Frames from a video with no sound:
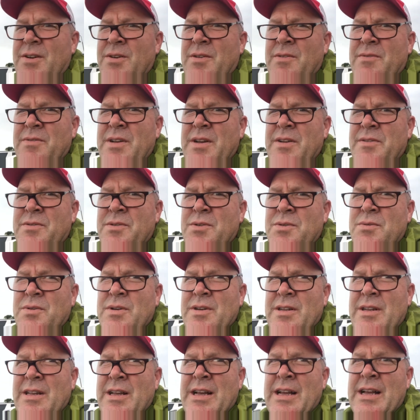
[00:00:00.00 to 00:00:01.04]
know, I've never
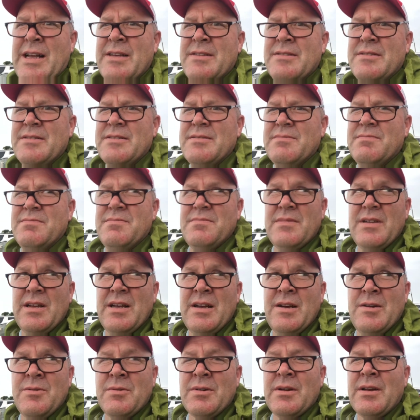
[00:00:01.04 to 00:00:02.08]
realized how